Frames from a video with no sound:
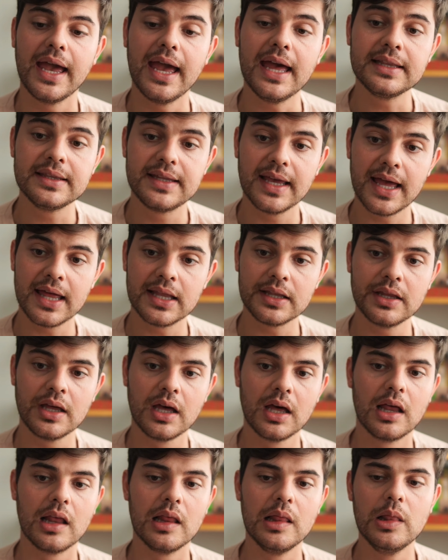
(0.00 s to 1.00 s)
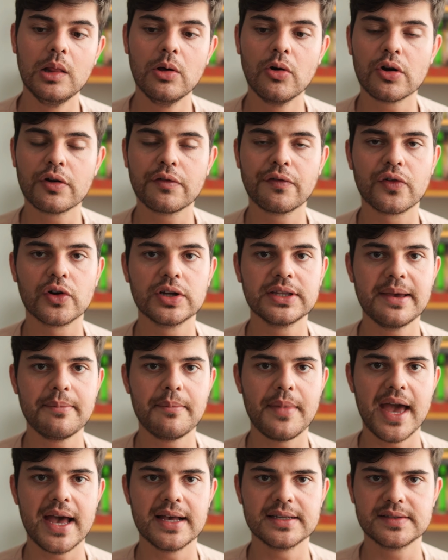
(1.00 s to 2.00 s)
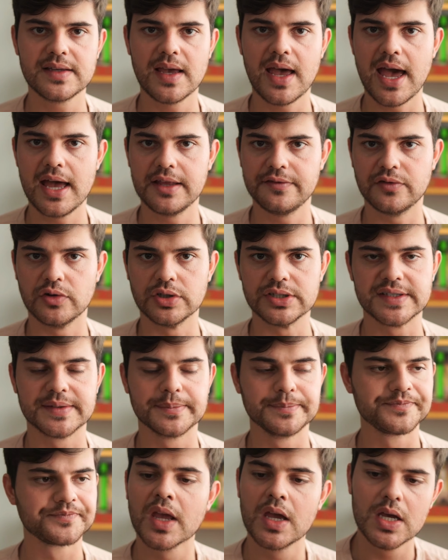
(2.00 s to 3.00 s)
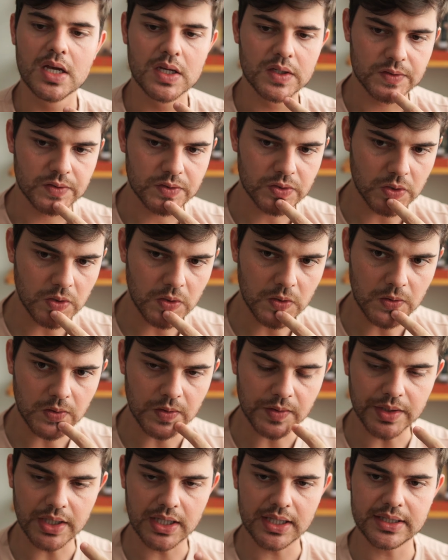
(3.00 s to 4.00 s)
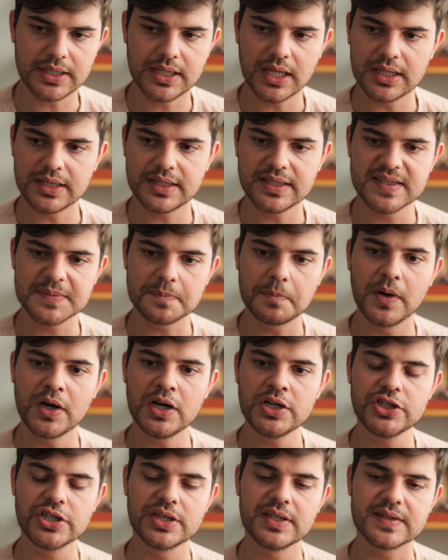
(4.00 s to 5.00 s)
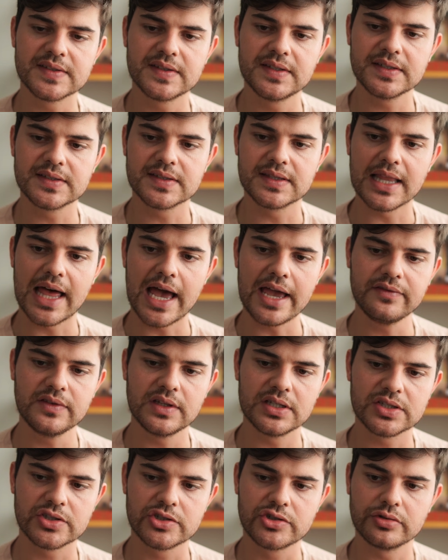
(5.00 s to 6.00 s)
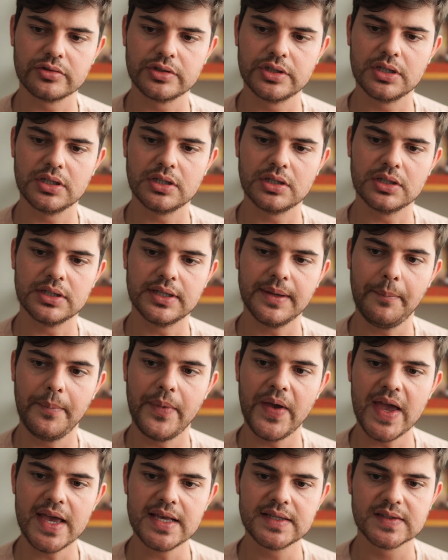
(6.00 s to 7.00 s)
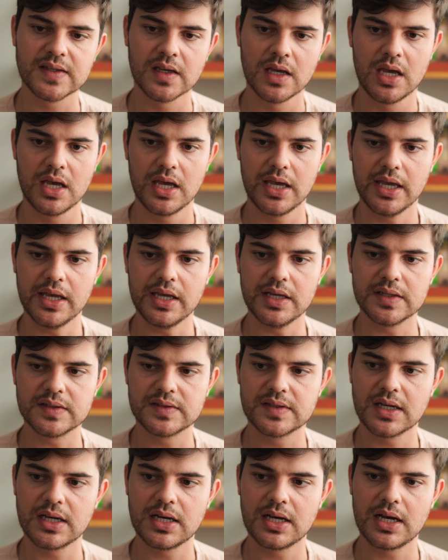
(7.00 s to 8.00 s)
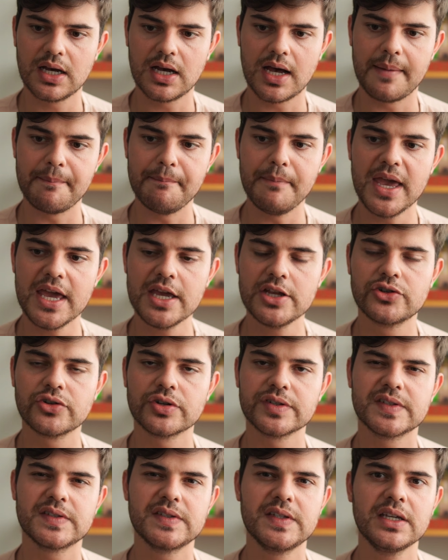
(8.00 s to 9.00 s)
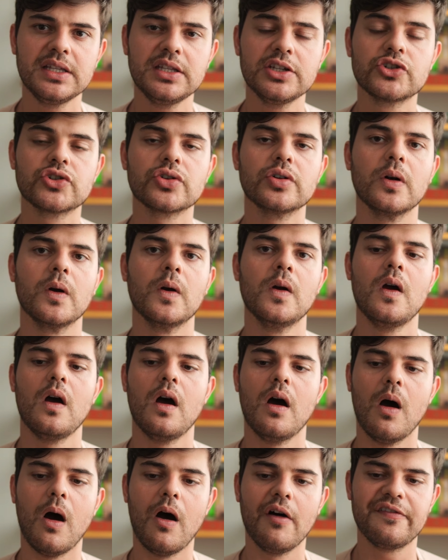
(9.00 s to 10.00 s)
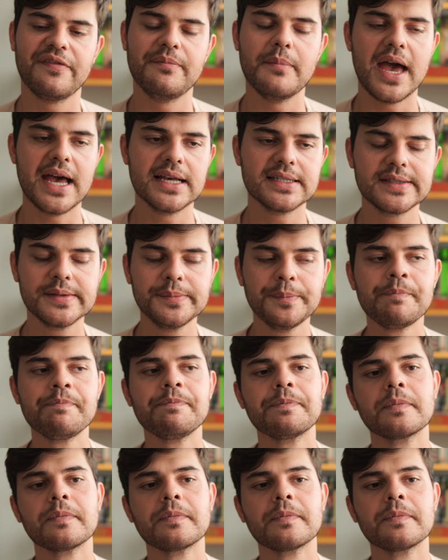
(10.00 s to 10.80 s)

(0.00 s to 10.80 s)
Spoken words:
And then look for the Meze headphones. So this punchness, this liveness to the bass is a major signature of Meze.